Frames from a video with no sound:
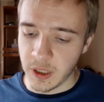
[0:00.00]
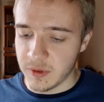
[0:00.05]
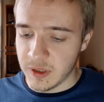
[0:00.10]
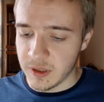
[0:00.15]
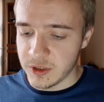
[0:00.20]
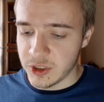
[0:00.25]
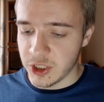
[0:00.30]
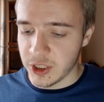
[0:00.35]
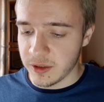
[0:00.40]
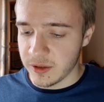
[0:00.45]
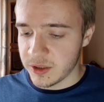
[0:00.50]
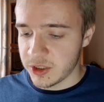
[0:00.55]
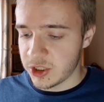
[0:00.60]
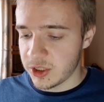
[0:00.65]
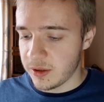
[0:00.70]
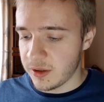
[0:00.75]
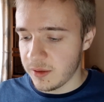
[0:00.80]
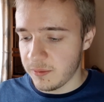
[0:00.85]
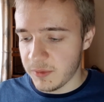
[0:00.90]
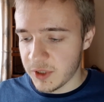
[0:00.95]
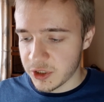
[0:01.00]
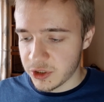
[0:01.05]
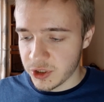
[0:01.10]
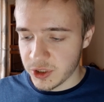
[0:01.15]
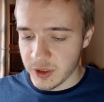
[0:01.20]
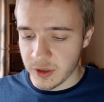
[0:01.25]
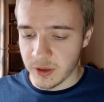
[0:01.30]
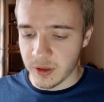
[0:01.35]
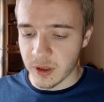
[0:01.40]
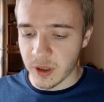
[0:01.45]
the challenge and the
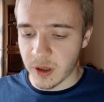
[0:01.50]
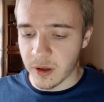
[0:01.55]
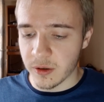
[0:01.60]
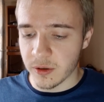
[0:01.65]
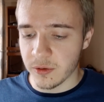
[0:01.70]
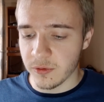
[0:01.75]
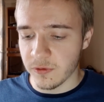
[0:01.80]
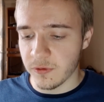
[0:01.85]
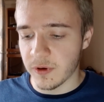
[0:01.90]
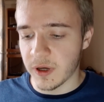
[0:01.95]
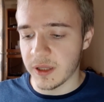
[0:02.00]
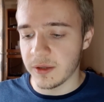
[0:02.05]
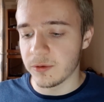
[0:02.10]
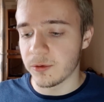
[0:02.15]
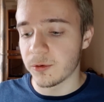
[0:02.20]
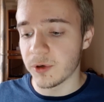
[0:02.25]
mission are to find